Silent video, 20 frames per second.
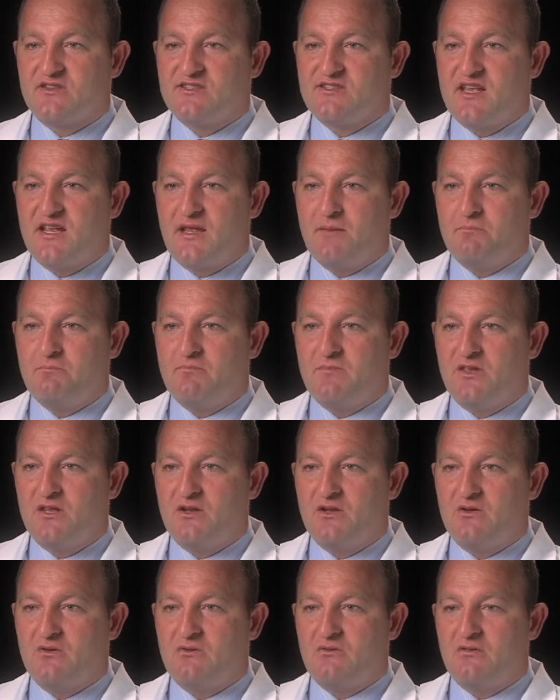the same.
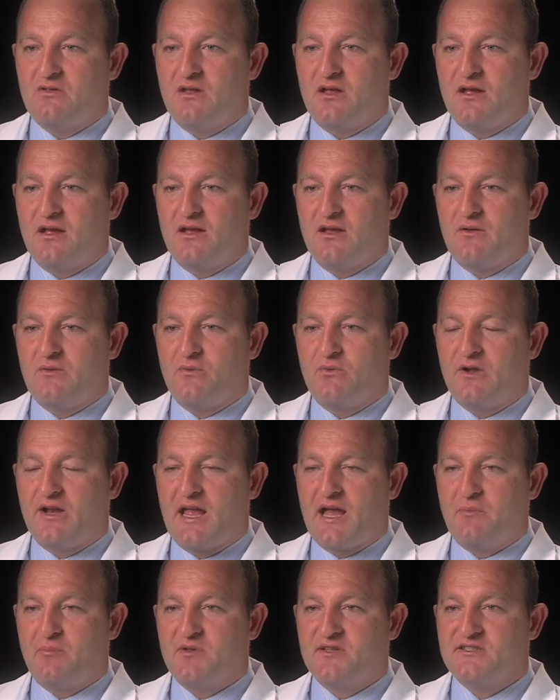You know, uh, what
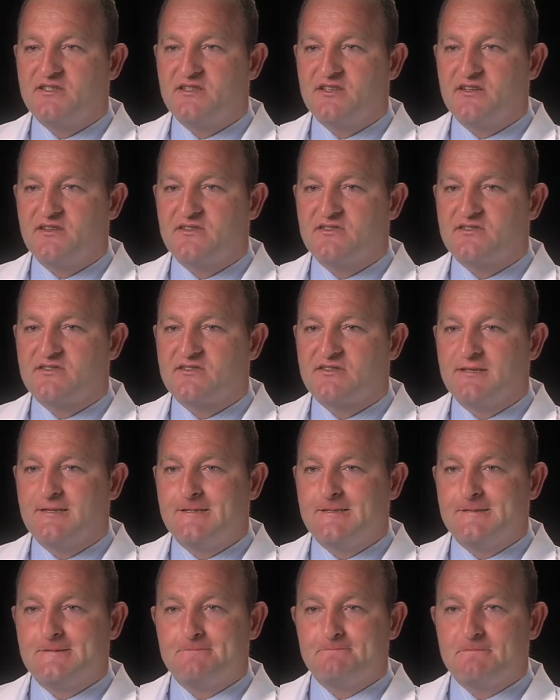happens is
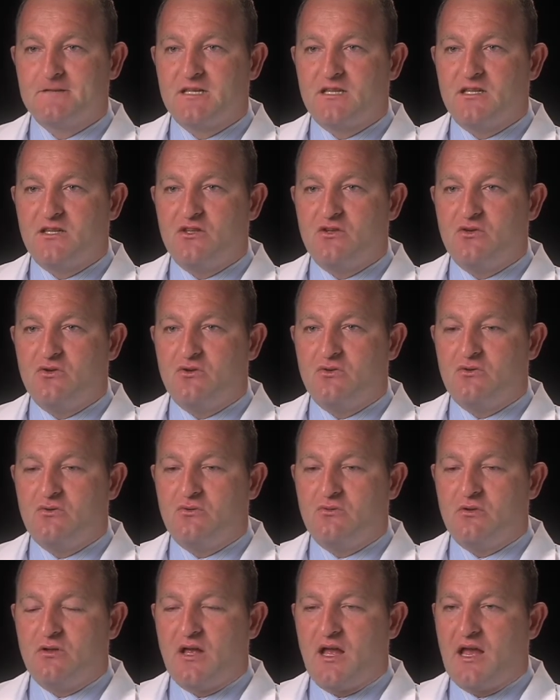
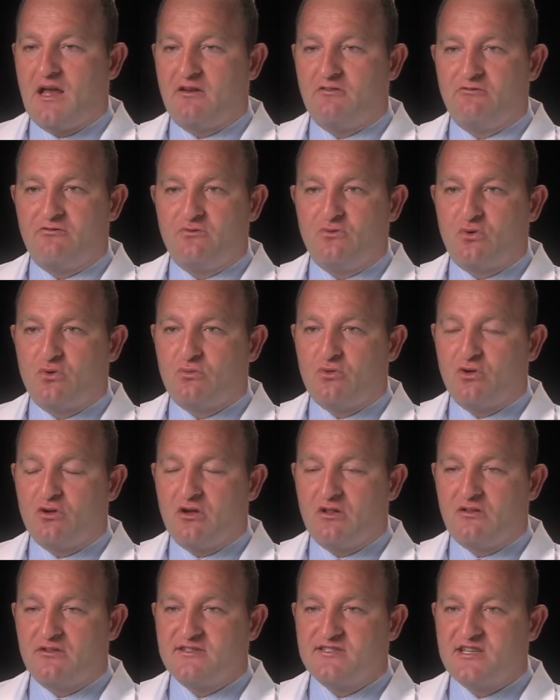you have normal
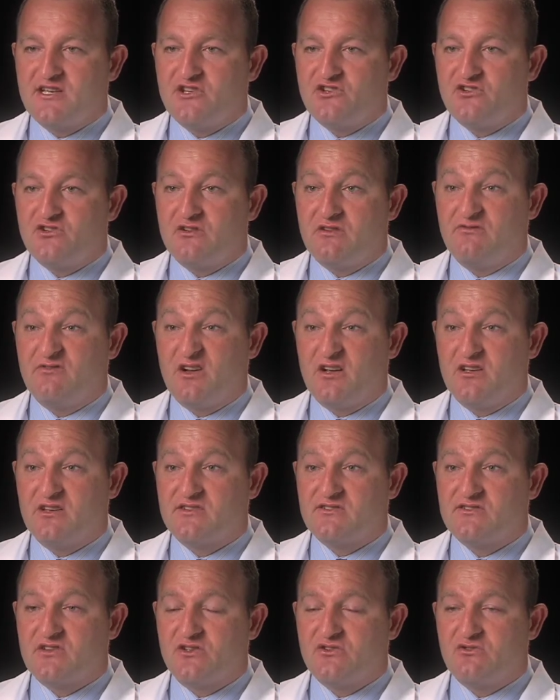colonization of
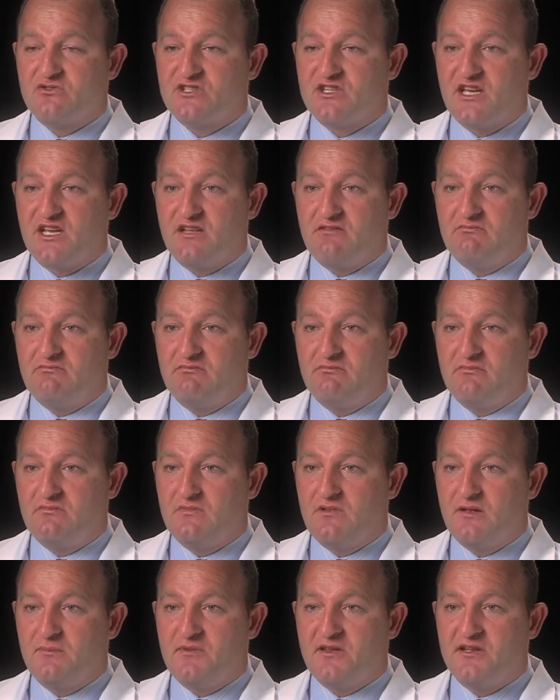fungus on your skin.
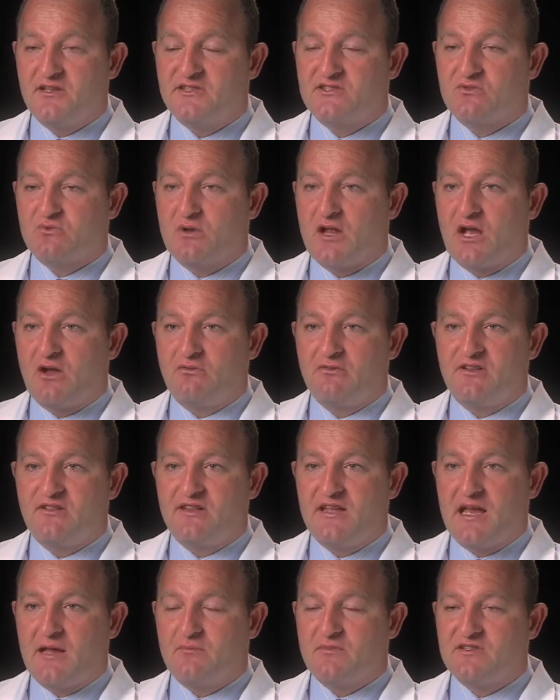I mean, it's around in
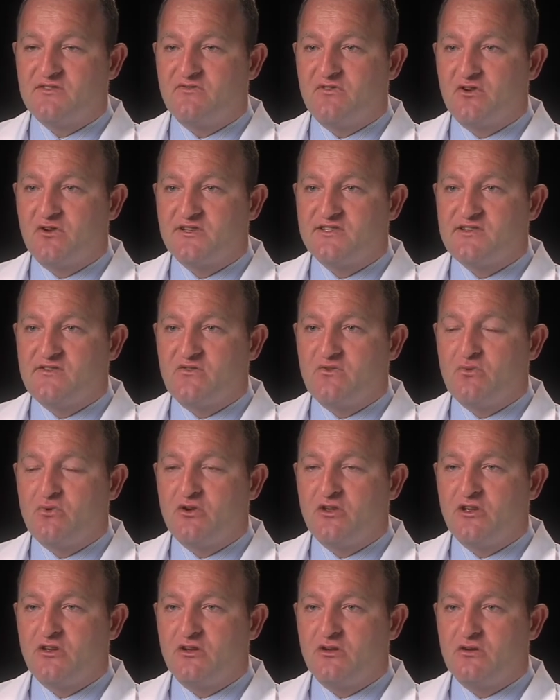the atmosphere, it's
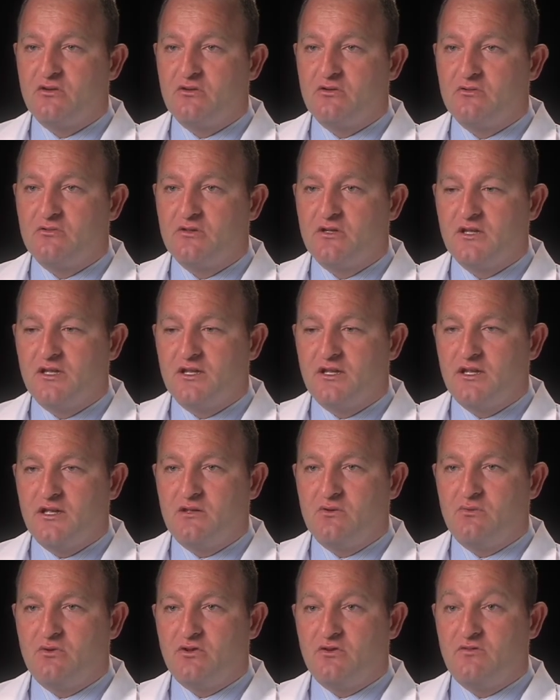everywhere you go.
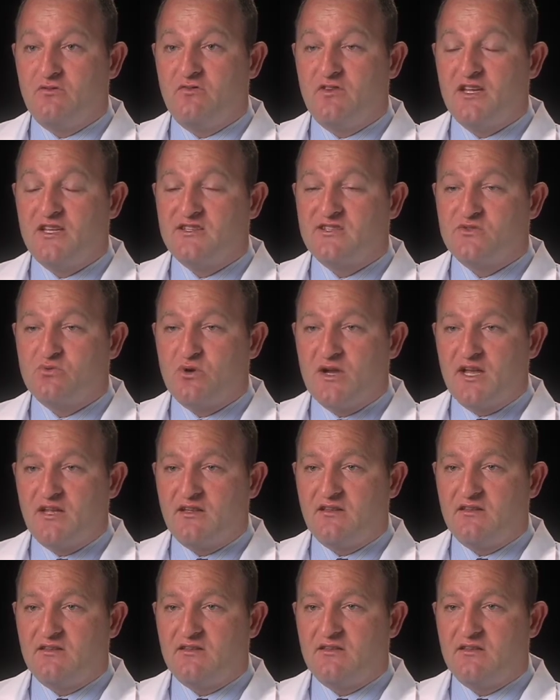When your feet
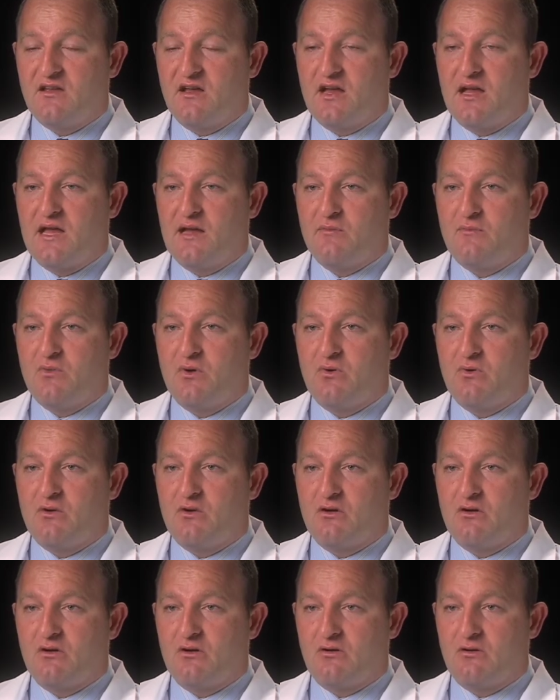sweat um,
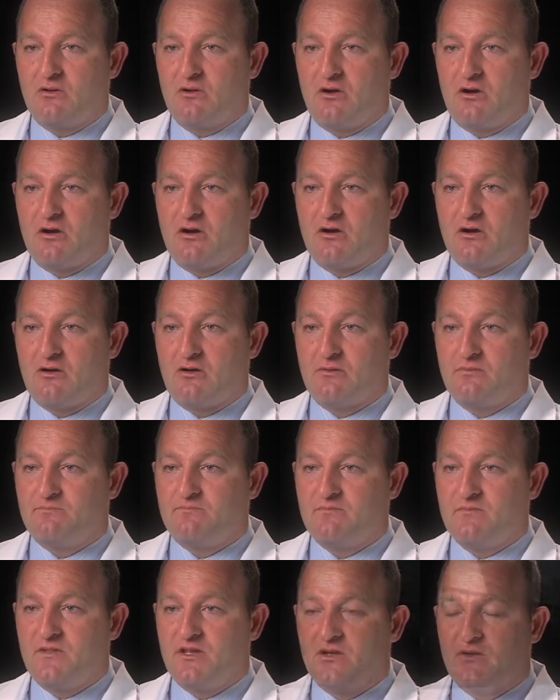or are,
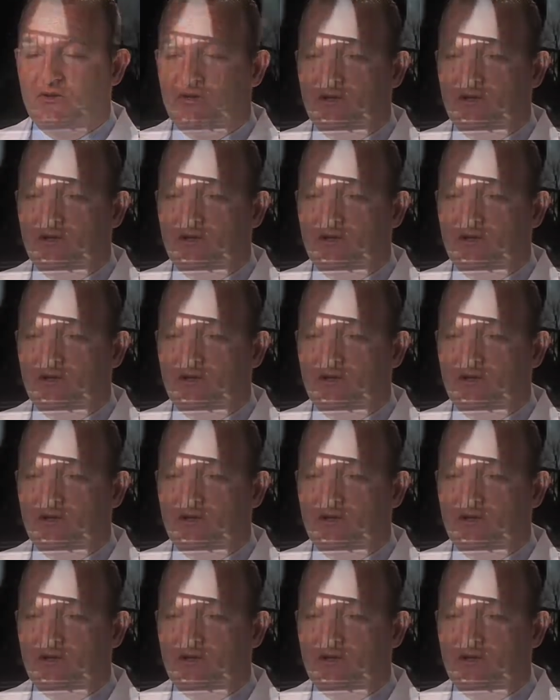you know,